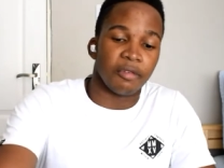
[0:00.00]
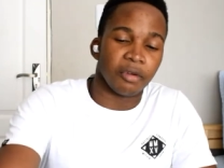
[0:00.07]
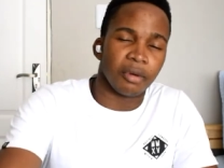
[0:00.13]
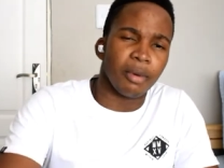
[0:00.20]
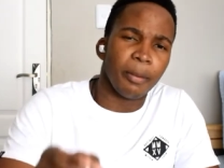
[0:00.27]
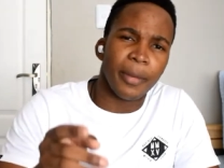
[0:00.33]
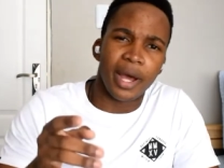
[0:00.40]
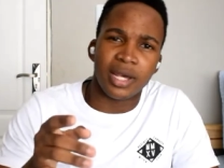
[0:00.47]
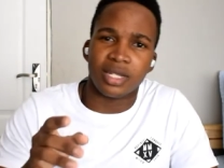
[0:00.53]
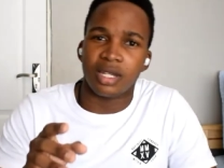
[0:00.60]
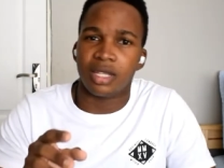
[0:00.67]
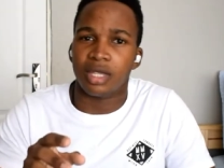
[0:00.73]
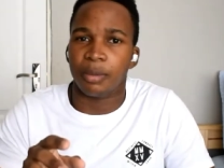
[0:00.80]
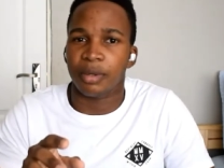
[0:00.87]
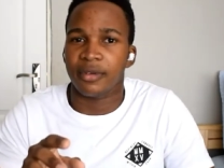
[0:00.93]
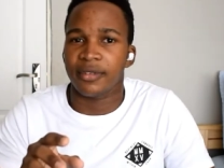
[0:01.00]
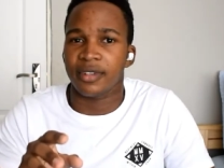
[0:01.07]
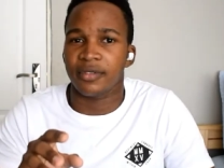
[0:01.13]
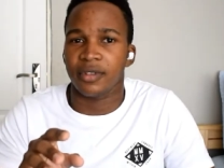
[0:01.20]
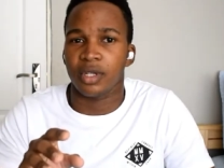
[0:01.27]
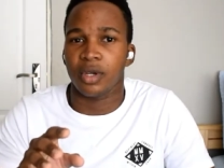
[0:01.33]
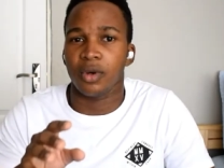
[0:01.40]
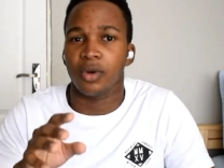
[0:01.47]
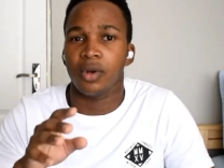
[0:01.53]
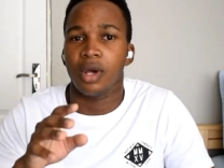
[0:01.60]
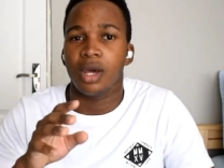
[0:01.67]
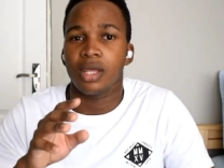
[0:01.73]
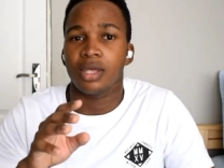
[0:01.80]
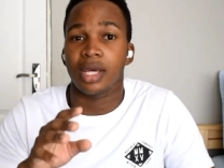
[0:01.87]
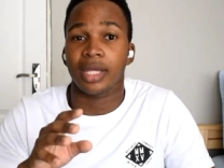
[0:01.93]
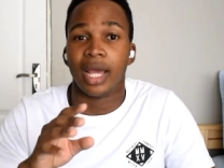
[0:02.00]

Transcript: If you remember, I said in the previous video